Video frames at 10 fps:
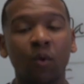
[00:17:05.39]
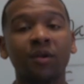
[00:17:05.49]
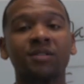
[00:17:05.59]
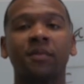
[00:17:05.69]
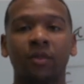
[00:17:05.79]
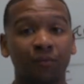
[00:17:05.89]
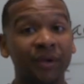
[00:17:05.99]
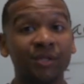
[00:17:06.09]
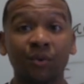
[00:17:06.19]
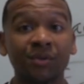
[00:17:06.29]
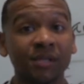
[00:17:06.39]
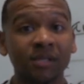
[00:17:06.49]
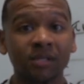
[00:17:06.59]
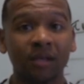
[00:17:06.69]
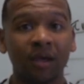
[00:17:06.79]
What are some of the
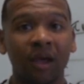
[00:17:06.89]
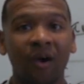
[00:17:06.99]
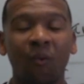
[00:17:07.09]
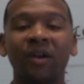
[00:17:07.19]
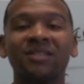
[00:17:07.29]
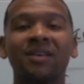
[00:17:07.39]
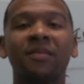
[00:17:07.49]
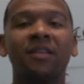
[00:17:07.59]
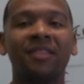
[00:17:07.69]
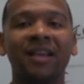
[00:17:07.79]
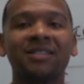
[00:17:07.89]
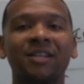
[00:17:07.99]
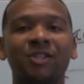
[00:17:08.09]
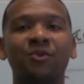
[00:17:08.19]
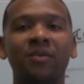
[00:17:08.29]
resources? What are some of the things
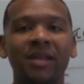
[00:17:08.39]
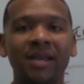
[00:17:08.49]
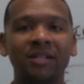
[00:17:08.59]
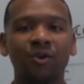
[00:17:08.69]
that you need